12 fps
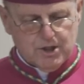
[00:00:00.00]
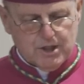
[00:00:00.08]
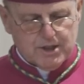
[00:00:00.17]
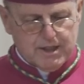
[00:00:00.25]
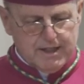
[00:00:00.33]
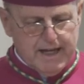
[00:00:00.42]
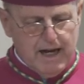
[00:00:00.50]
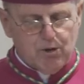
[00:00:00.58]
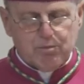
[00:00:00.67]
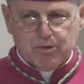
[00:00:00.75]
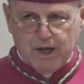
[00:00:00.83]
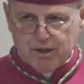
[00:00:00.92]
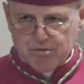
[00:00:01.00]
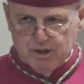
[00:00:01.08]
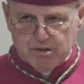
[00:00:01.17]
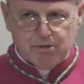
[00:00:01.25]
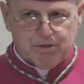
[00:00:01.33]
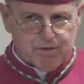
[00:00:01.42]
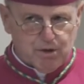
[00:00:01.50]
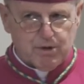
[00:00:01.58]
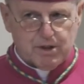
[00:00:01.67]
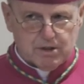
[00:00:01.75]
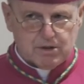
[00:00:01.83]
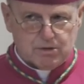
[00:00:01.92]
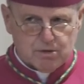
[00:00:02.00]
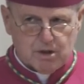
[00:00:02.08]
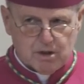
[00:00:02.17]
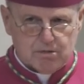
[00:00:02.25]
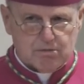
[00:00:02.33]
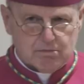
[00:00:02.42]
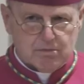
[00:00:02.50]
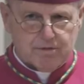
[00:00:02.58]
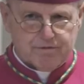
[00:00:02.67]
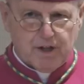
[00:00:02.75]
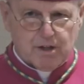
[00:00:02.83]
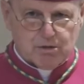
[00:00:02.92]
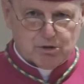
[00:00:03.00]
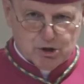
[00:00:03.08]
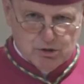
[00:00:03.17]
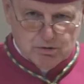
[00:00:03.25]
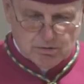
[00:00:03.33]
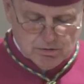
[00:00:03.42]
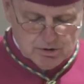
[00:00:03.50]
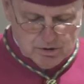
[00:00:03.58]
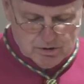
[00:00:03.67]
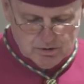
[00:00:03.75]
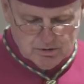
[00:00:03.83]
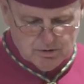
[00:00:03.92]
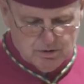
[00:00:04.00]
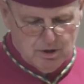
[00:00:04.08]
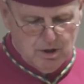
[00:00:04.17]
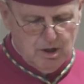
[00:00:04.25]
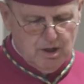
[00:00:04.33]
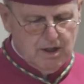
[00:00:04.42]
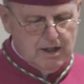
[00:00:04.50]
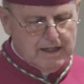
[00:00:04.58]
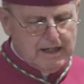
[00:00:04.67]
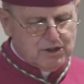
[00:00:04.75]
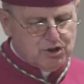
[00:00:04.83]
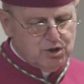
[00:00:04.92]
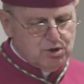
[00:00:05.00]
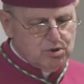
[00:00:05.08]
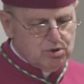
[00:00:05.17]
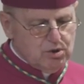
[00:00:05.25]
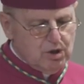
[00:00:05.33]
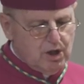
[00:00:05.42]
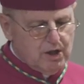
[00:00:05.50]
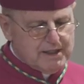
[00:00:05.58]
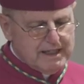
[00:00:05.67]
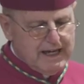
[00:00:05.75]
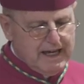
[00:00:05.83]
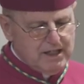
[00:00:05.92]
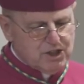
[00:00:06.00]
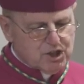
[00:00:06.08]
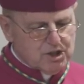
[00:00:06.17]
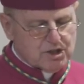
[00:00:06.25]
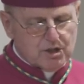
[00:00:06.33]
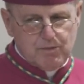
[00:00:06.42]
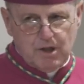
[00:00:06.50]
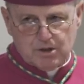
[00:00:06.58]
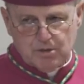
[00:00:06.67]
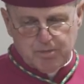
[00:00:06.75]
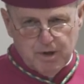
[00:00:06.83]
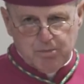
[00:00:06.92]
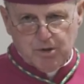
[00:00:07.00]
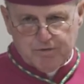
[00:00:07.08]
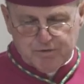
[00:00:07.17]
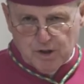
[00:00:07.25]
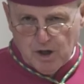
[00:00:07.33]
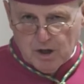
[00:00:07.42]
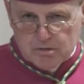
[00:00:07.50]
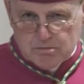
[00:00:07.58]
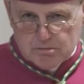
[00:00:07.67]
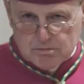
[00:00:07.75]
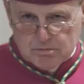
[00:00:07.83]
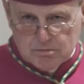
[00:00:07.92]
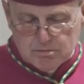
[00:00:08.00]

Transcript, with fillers: She says, And now, brethren, referring to her fellow Jews, as you are the ancients among the people of God,